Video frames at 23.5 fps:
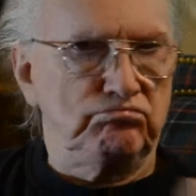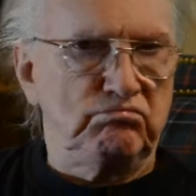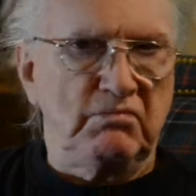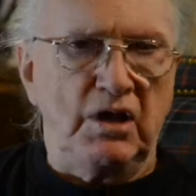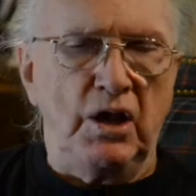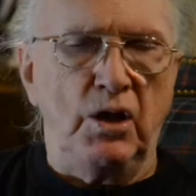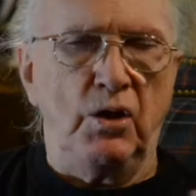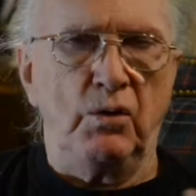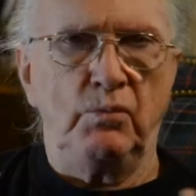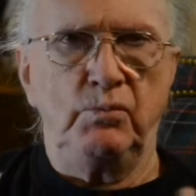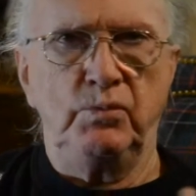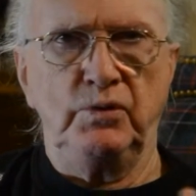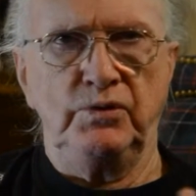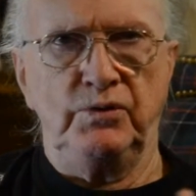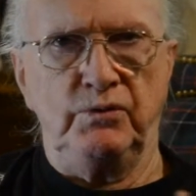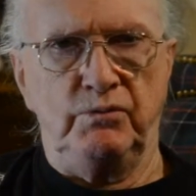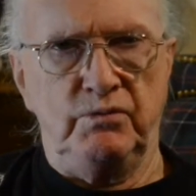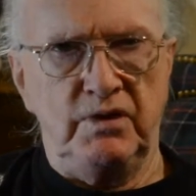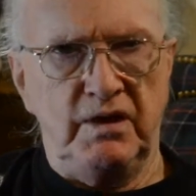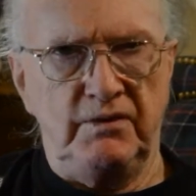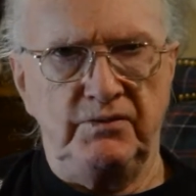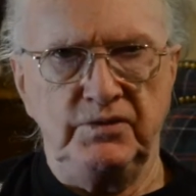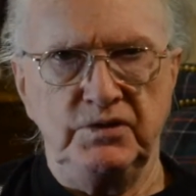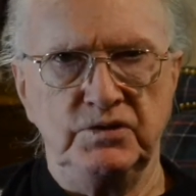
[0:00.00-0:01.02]
help with the
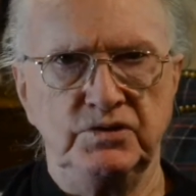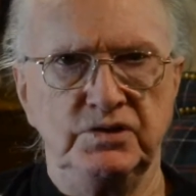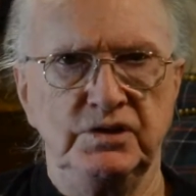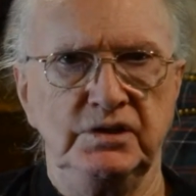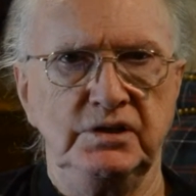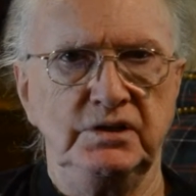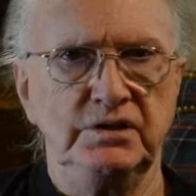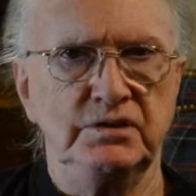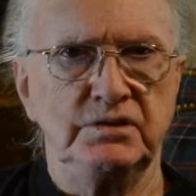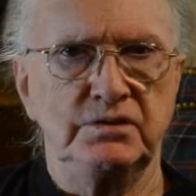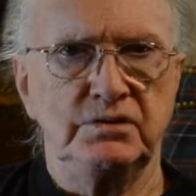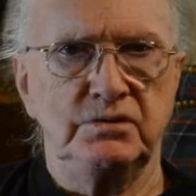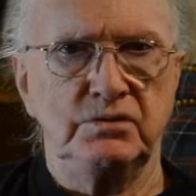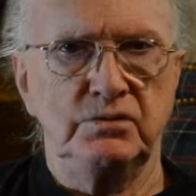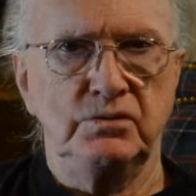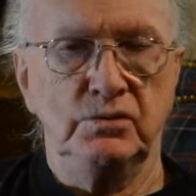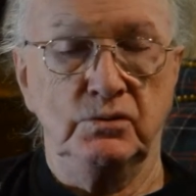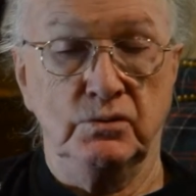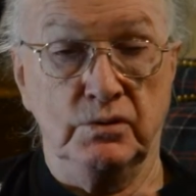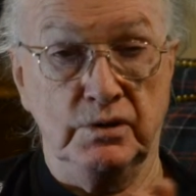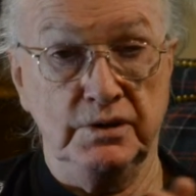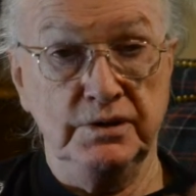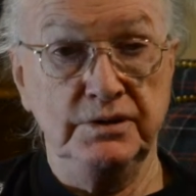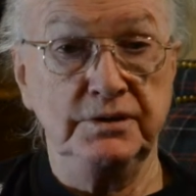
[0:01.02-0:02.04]
refugees who
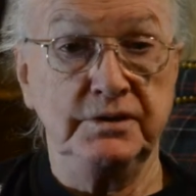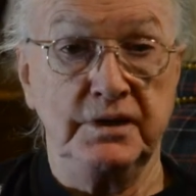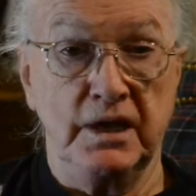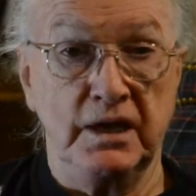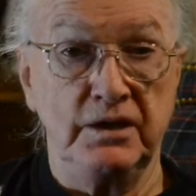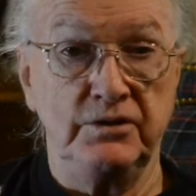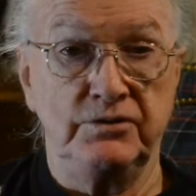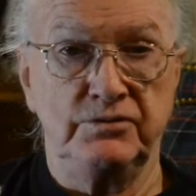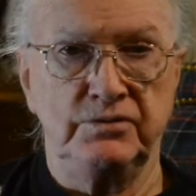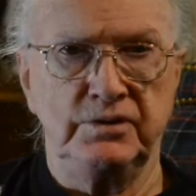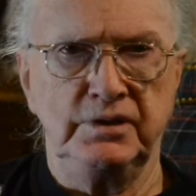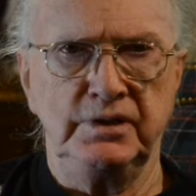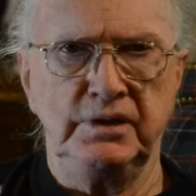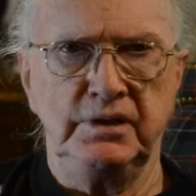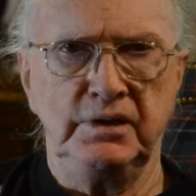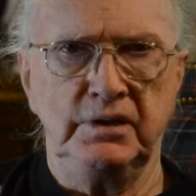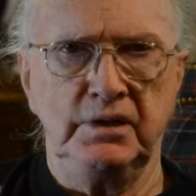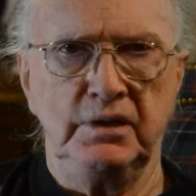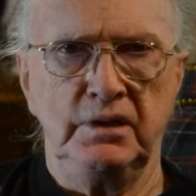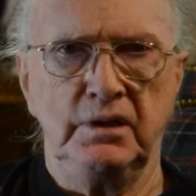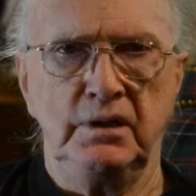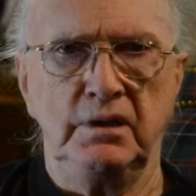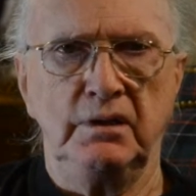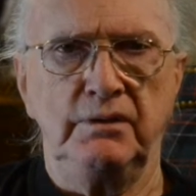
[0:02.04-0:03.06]
are in country.
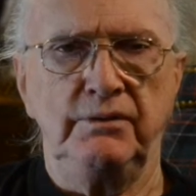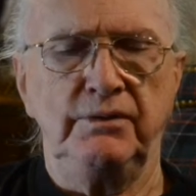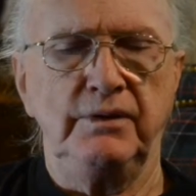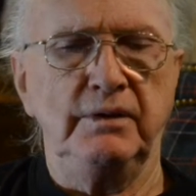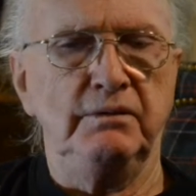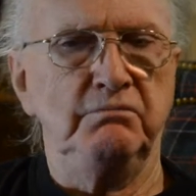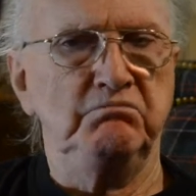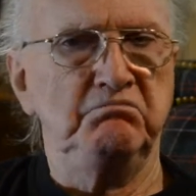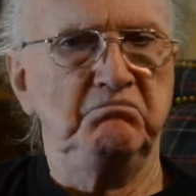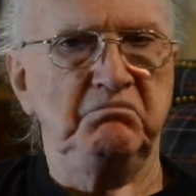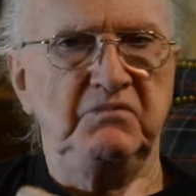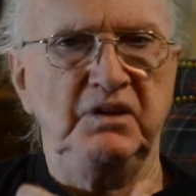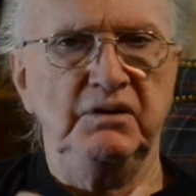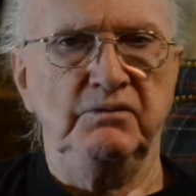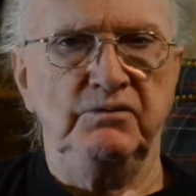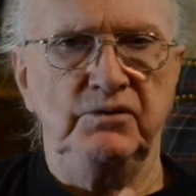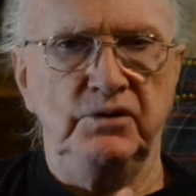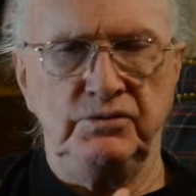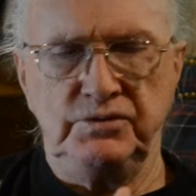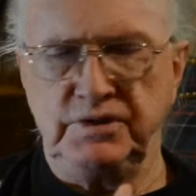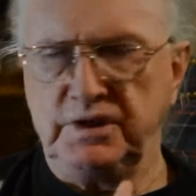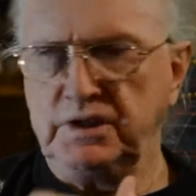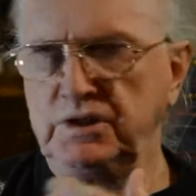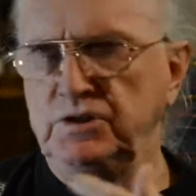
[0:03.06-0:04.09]
They give
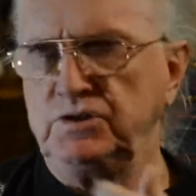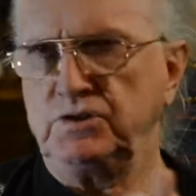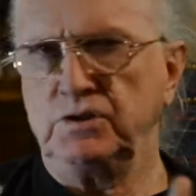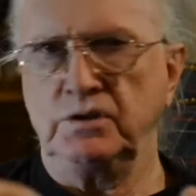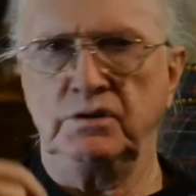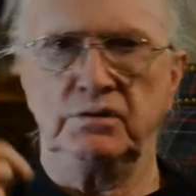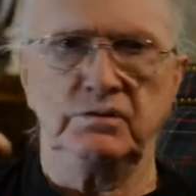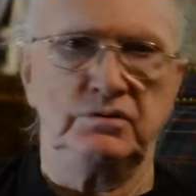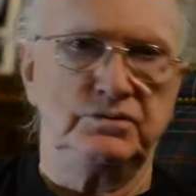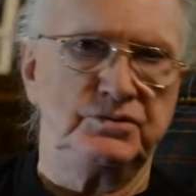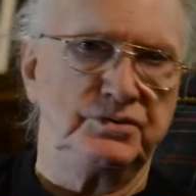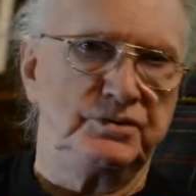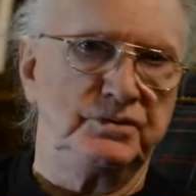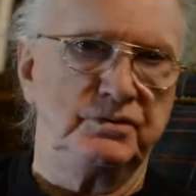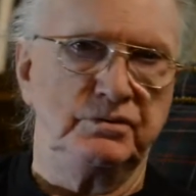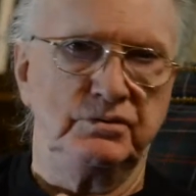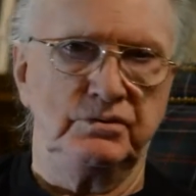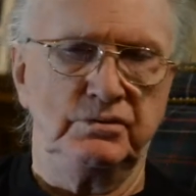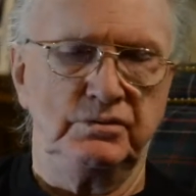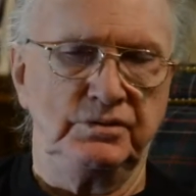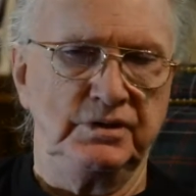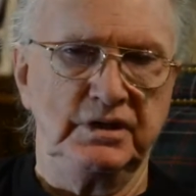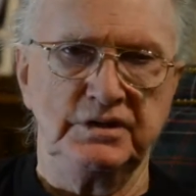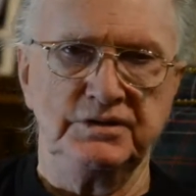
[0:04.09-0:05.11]
their T-shirts.
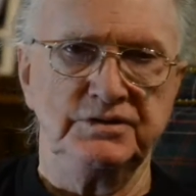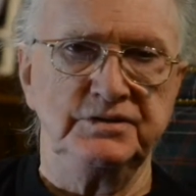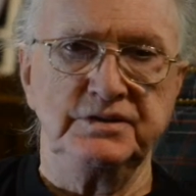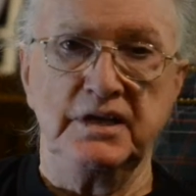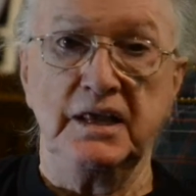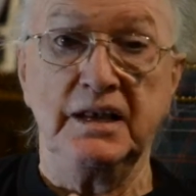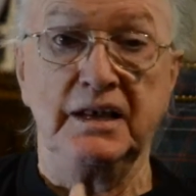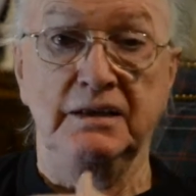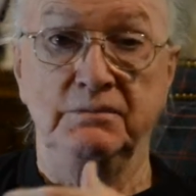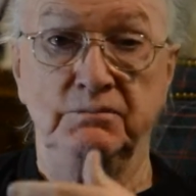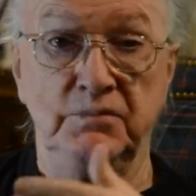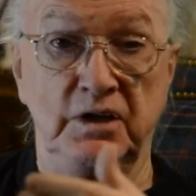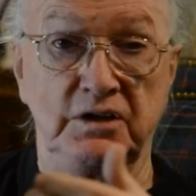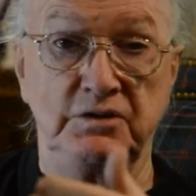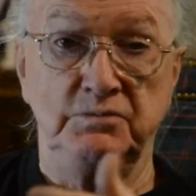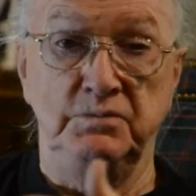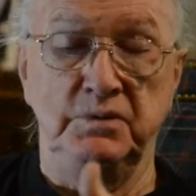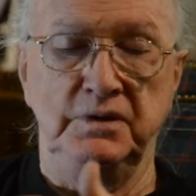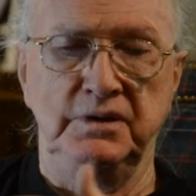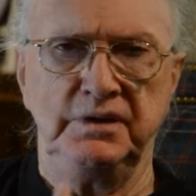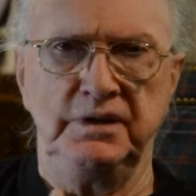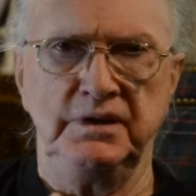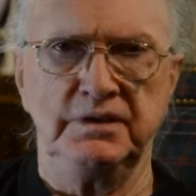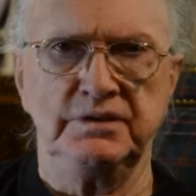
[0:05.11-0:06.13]
Doesn't sound like much, but
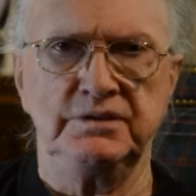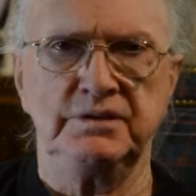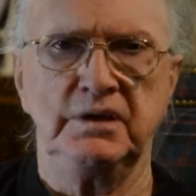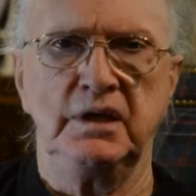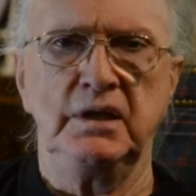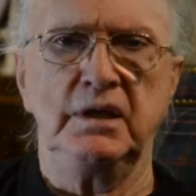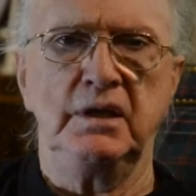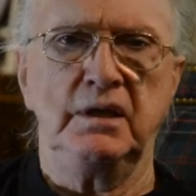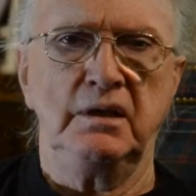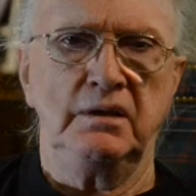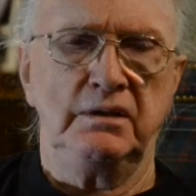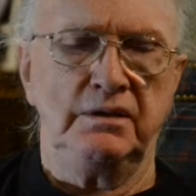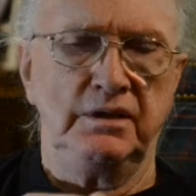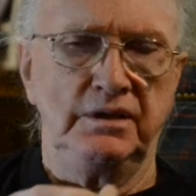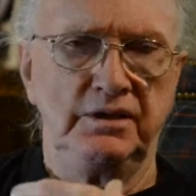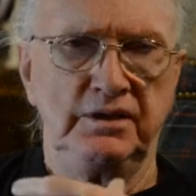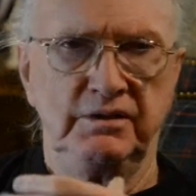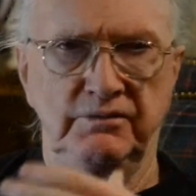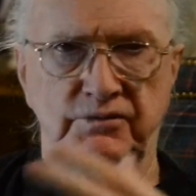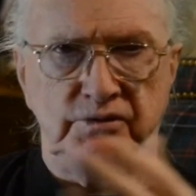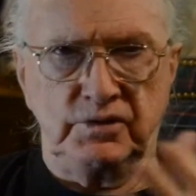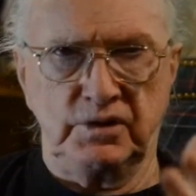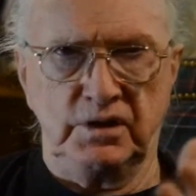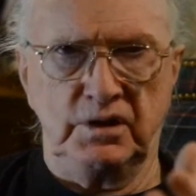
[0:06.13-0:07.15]
it is. They
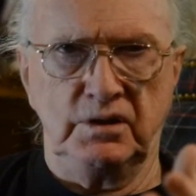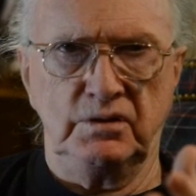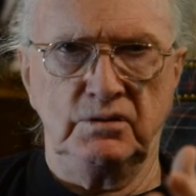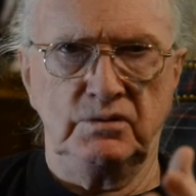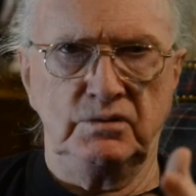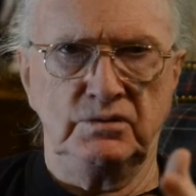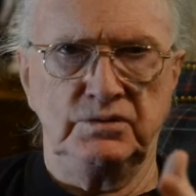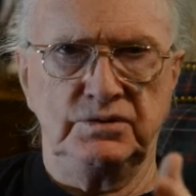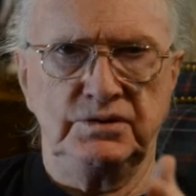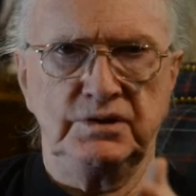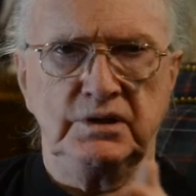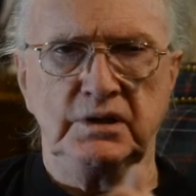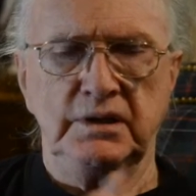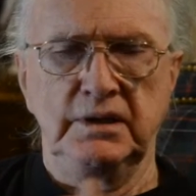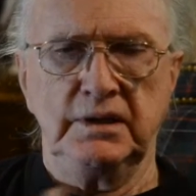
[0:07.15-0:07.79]
give clothes.